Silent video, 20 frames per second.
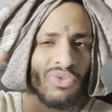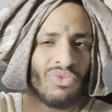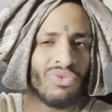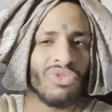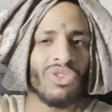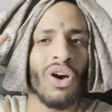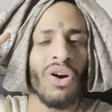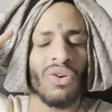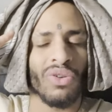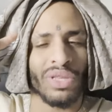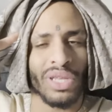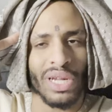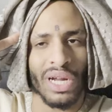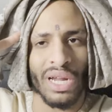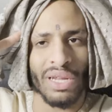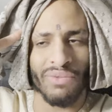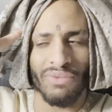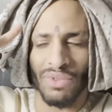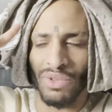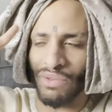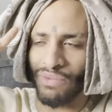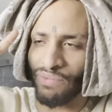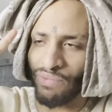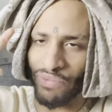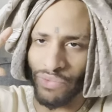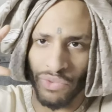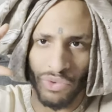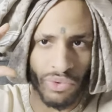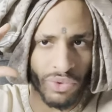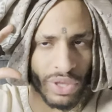know that I
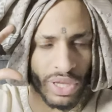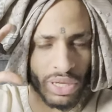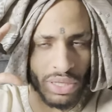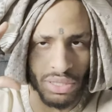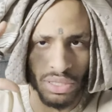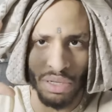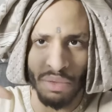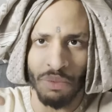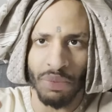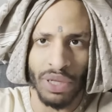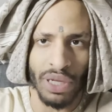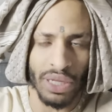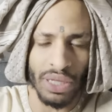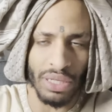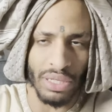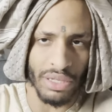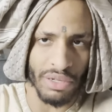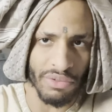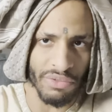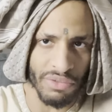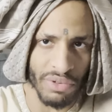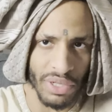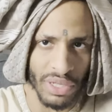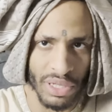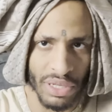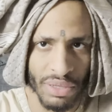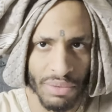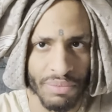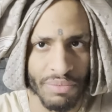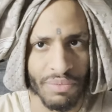view things completely
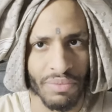differently.